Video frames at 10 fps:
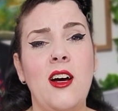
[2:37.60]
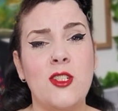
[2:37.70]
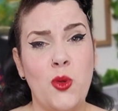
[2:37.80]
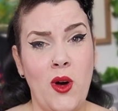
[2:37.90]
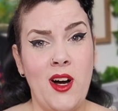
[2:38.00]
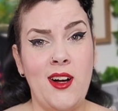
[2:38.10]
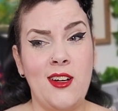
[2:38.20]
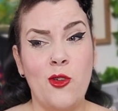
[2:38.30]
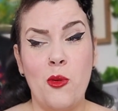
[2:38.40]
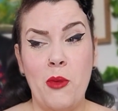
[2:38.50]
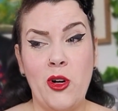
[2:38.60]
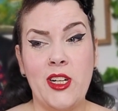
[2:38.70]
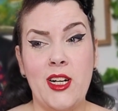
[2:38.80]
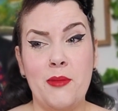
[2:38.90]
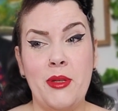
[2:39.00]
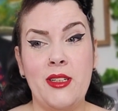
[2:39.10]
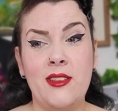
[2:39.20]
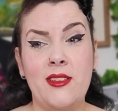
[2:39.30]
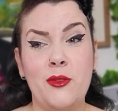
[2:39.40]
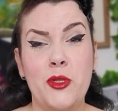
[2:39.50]
a toile or a mock-up,
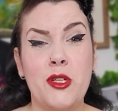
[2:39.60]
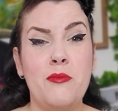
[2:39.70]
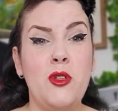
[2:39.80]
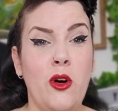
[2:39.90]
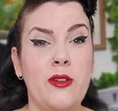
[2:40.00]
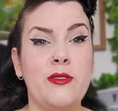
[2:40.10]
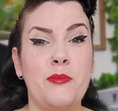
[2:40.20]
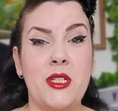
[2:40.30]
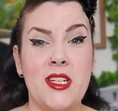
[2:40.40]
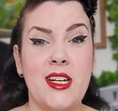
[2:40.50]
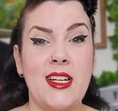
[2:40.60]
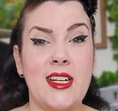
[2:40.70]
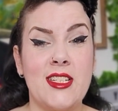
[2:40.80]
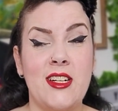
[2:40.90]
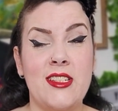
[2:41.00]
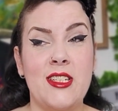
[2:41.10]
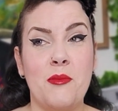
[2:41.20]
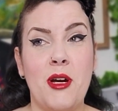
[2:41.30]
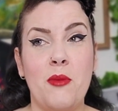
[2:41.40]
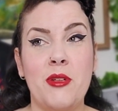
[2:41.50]
which I'm not particularly excited
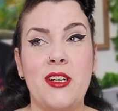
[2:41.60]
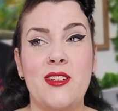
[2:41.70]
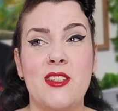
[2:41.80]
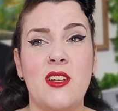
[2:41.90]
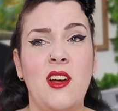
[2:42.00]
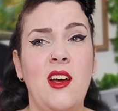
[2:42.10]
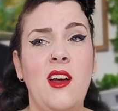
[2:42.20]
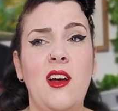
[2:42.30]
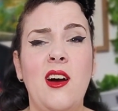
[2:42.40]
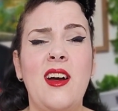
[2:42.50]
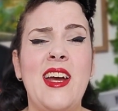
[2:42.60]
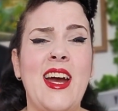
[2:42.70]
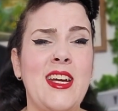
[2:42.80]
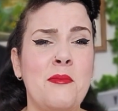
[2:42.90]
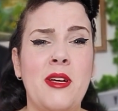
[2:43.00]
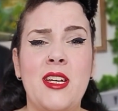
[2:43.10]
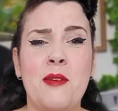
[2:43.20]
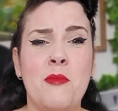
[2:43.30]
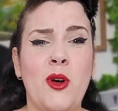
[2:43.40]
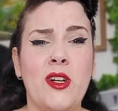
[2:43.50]
about because I hate
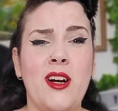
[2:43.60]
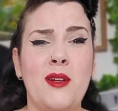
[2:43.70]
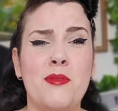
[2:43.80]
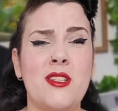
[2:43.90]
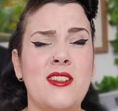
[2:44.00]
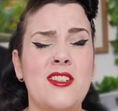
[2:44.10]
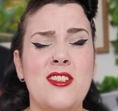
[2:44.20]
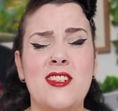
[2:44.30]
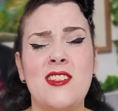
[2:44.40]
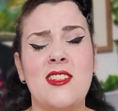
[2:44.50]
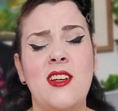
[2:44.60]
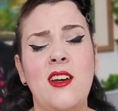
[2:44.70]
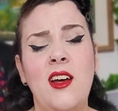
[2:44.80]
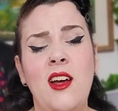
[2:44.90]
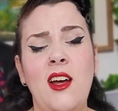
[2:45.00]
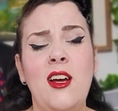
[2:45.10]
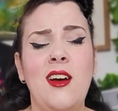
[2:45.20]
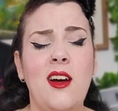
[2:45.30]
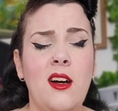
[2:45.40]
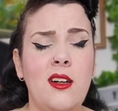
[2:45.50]
making mock-ups. It's just,
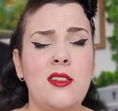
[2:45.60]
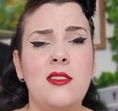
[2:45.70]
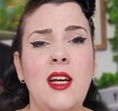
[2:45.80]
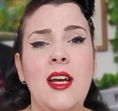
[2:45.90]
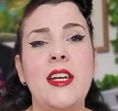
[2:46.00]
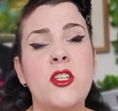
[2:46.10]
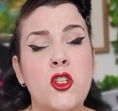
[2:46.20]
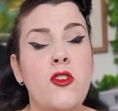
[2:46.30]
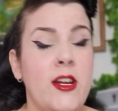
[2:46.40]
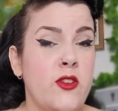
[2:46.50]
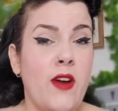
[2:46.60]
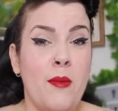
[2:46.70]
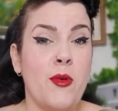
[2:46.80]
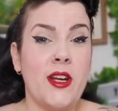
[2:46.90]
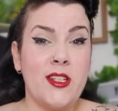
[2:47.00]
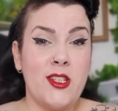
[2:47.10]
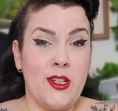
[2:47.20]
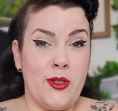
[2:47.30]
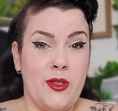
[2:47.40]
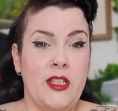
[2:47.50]
it's stretch fabric,
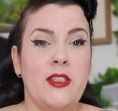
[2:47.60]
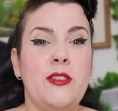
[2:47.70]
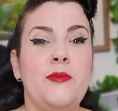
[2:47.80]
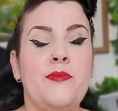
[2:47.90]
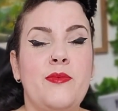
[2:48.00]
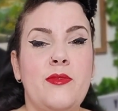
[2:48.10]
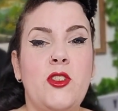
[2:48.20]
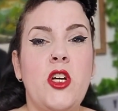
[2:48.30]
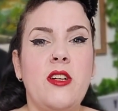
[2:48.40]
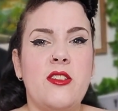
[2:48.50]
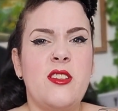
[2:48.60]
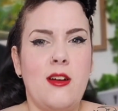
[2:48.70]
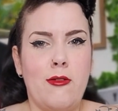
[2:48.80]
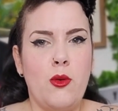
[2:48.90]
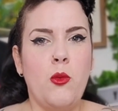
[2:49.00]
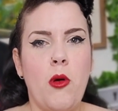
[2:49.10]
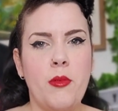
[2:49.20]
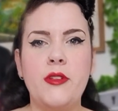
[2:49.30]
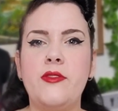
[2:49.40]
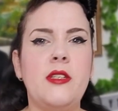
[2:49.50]
so, you know, chances are it will
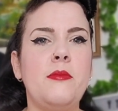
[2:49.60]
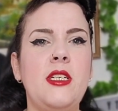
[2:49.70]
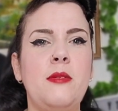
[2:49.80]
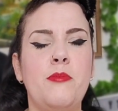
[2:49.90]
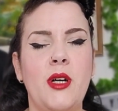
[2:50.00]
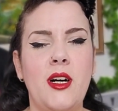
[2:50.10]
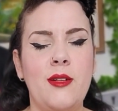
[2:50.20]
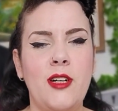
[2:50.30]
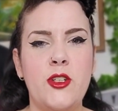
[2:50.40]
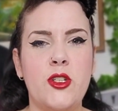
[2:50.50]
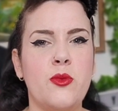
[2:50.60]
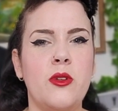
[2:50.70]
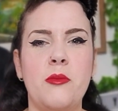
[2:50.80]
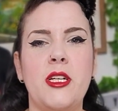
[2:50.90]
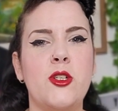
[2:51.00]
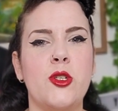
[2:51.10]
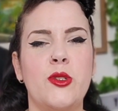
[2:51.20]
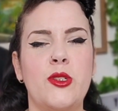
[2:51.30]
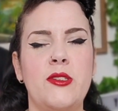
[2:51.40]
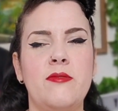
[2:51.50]
probably fit me, but I just want to make
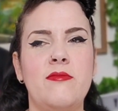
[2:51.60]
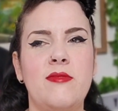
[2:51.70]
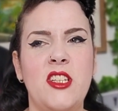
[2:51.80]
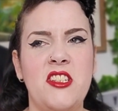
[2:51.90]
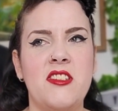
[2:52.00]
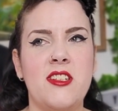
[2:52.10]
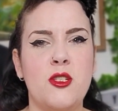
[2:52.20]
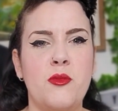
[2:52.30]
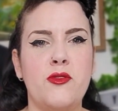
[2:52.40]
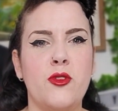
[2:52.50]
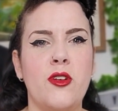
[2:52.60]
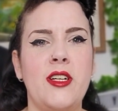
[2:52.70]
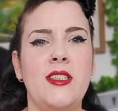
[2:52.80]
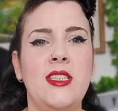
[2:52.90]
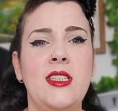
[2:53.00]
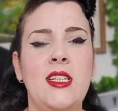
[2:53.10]
sure that it does before I